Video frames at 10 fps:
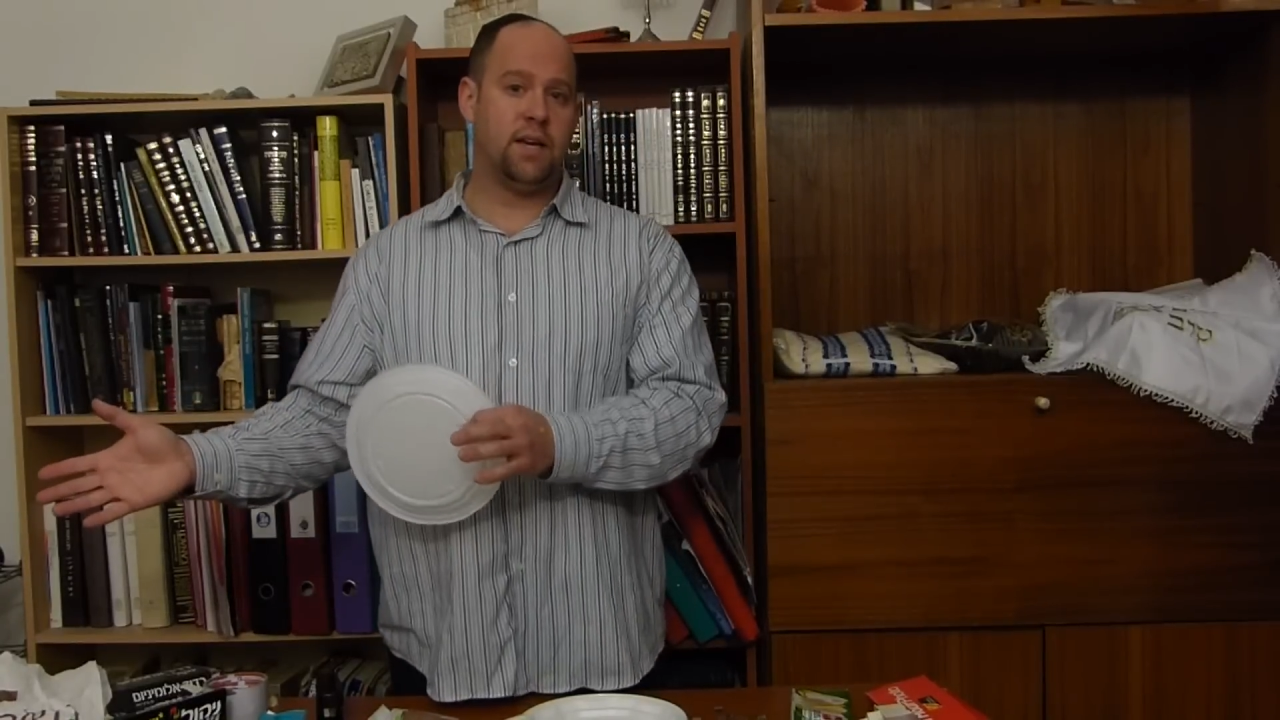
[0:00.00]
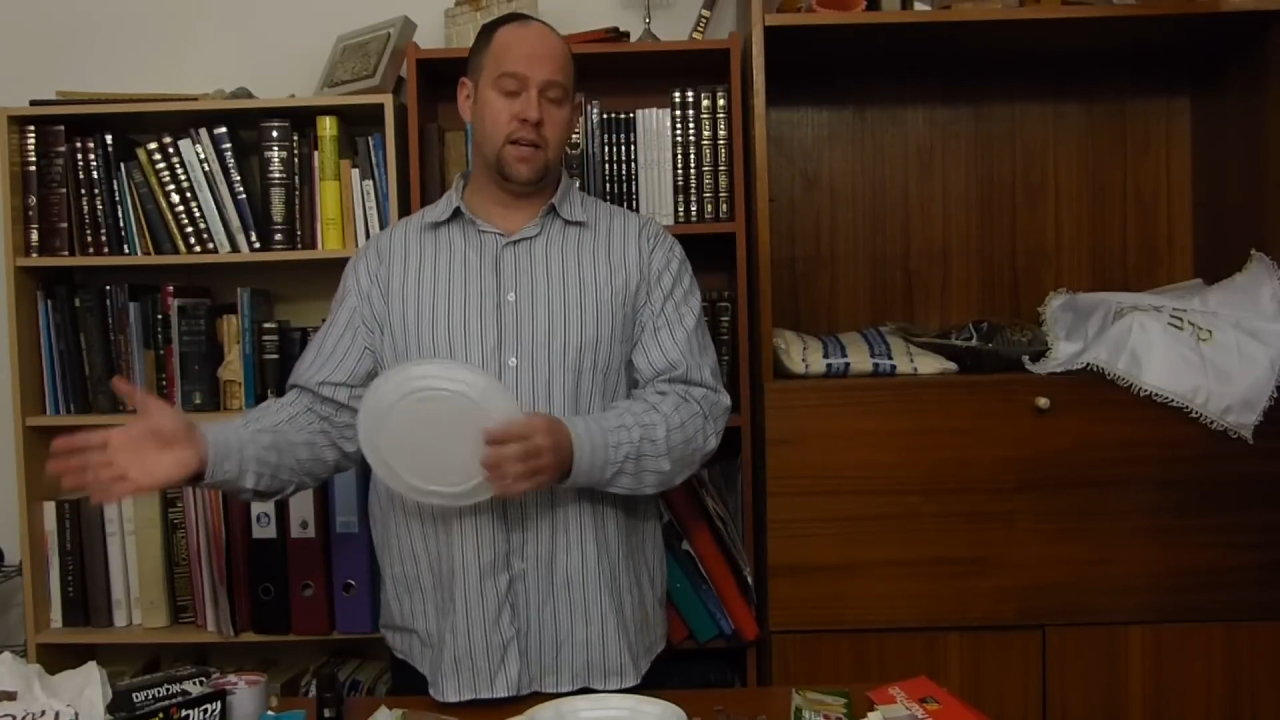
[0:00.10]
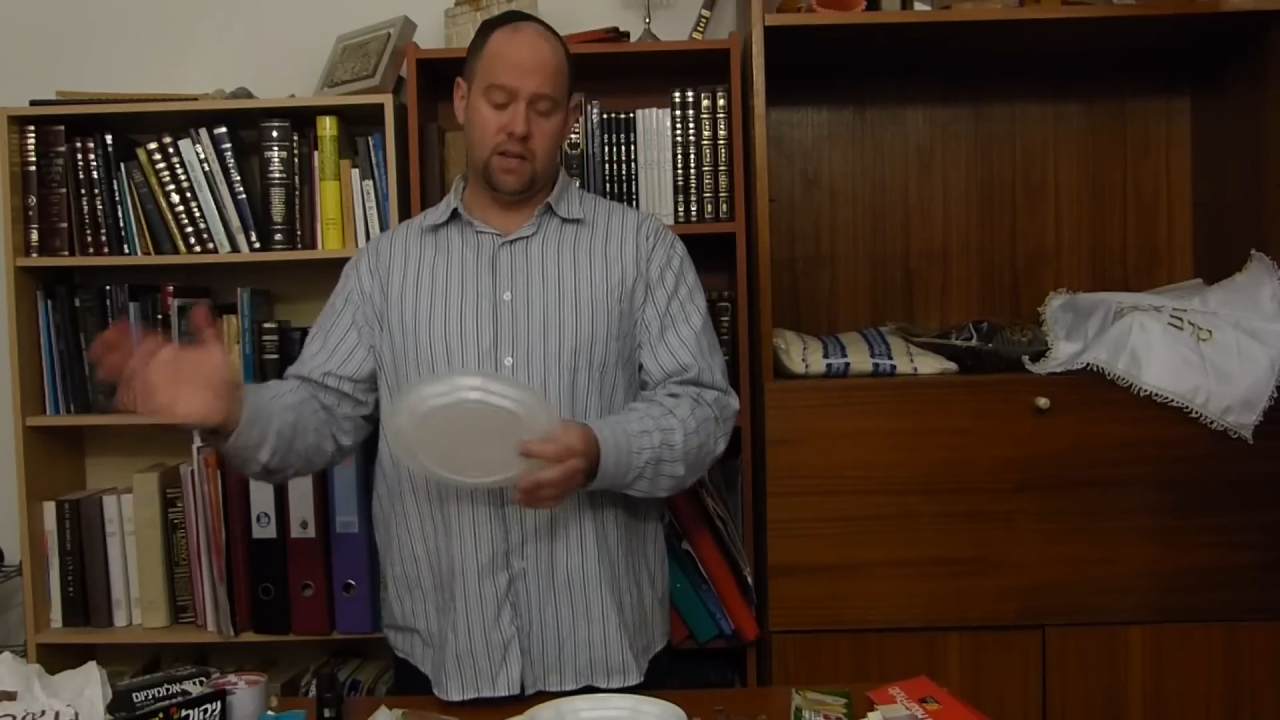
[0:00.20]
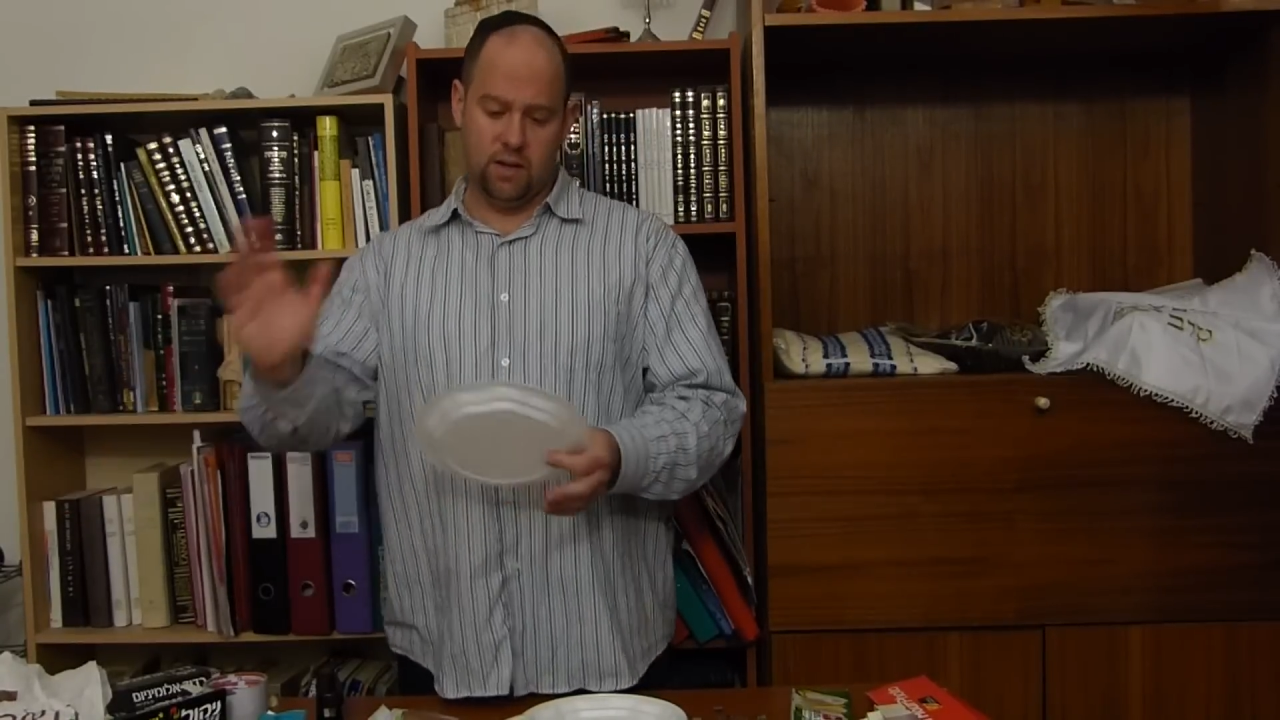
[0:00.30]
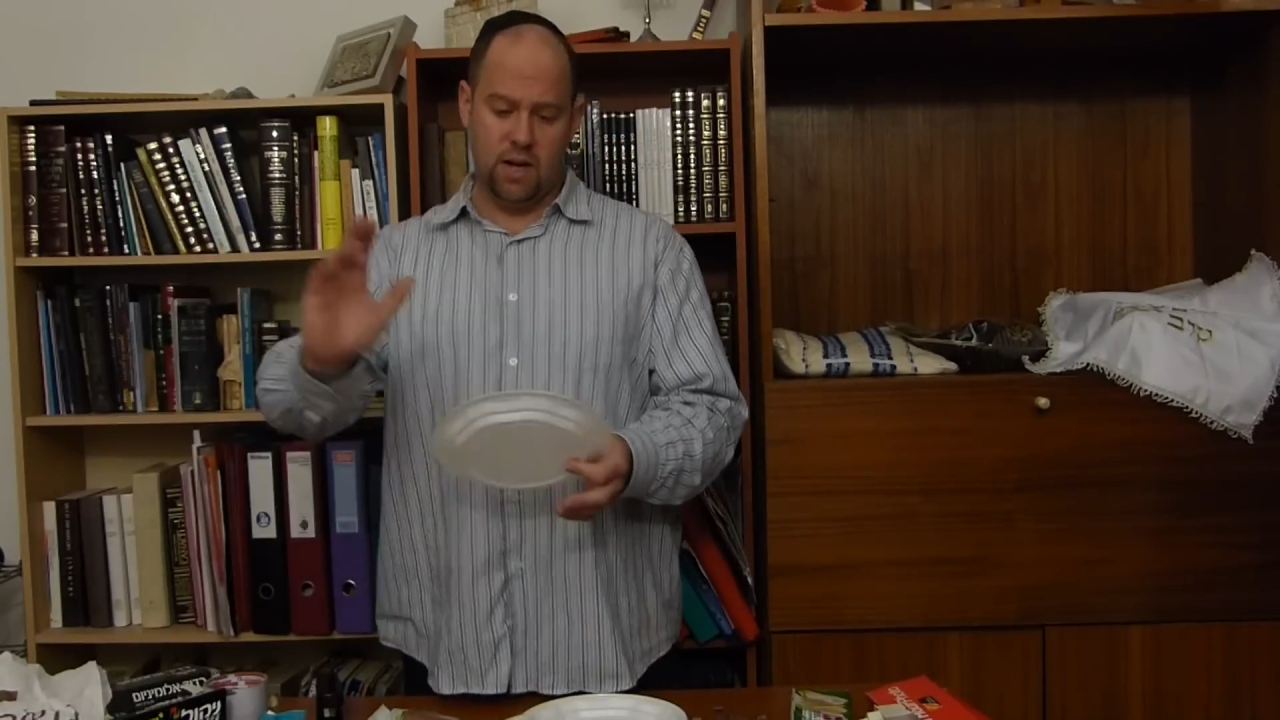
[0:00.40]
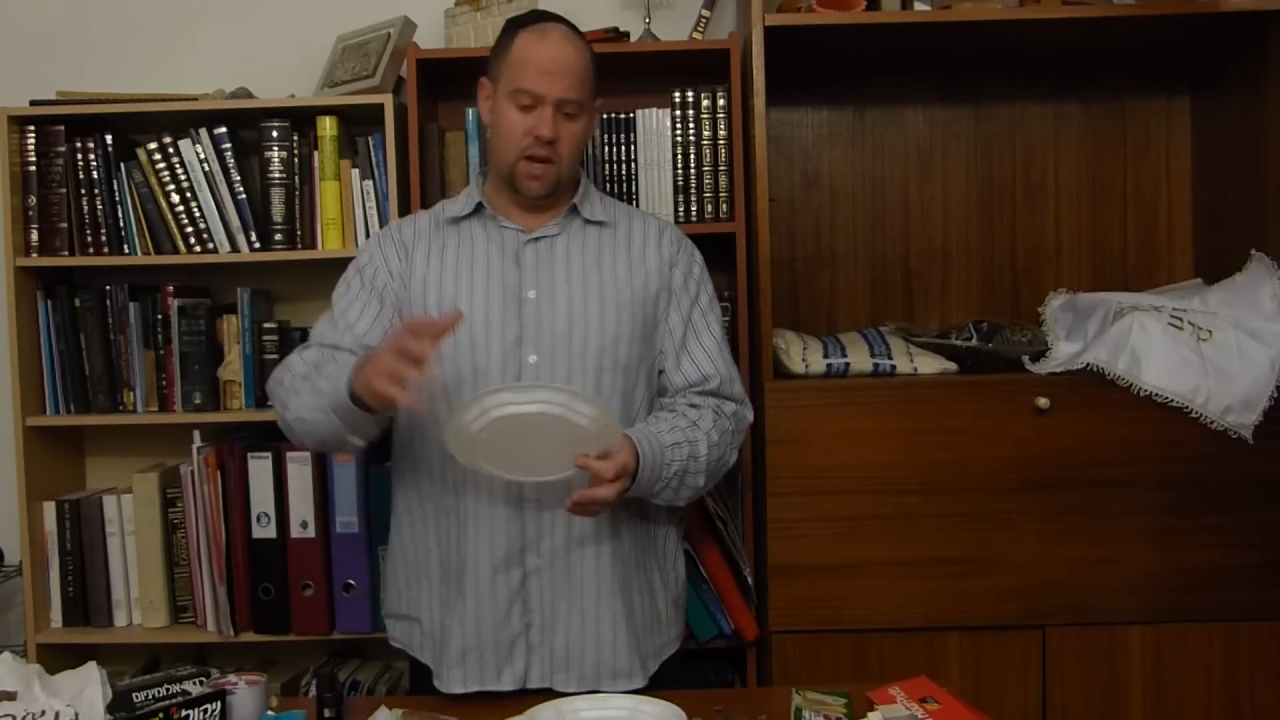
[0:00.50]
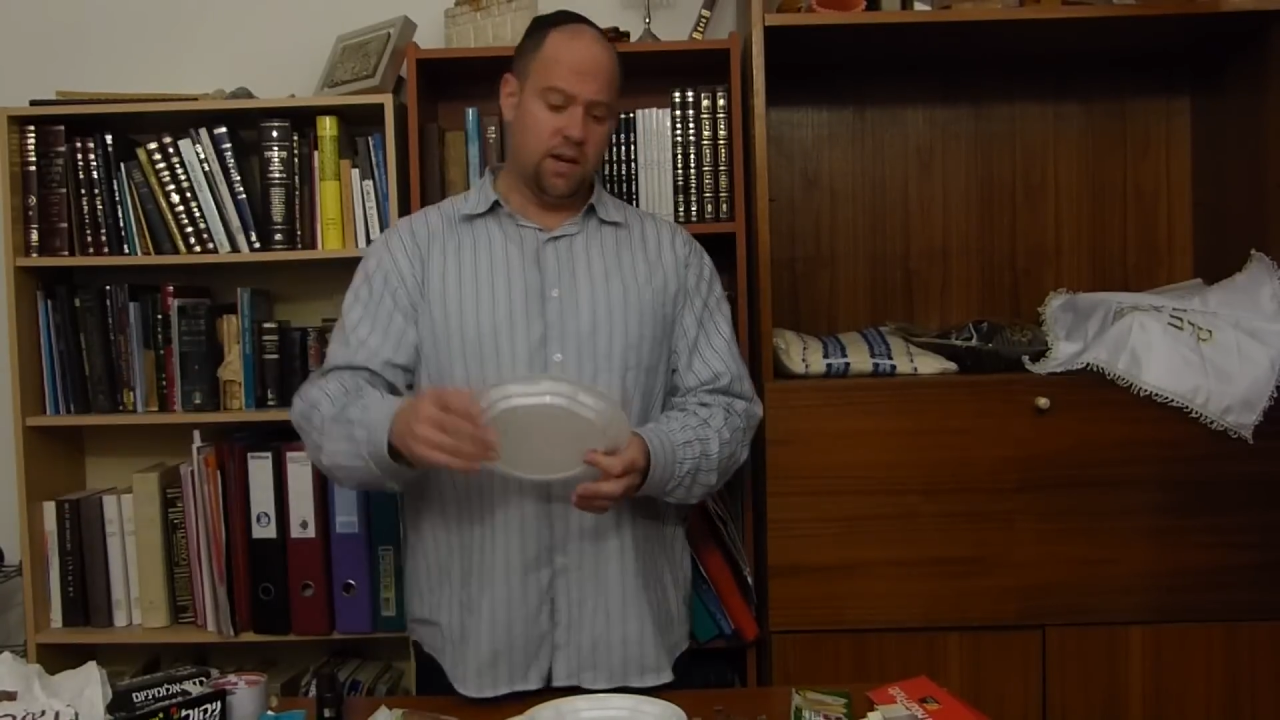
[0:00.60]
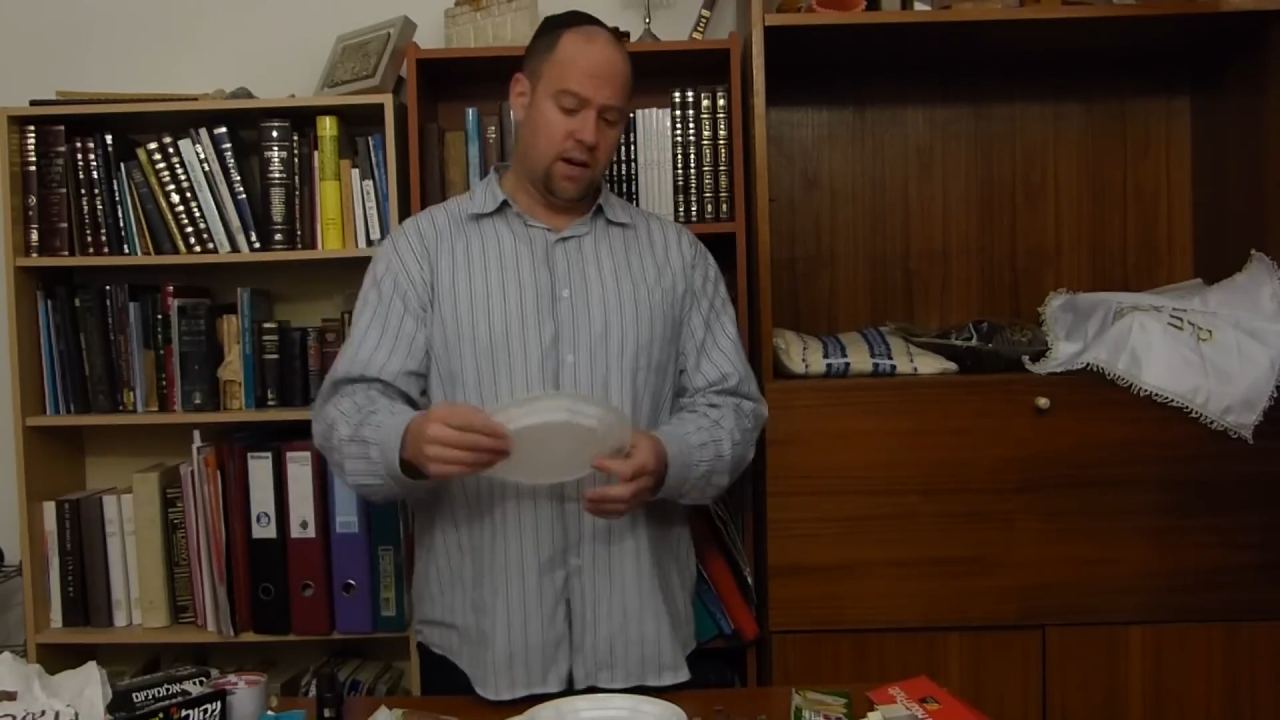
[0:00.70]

that year.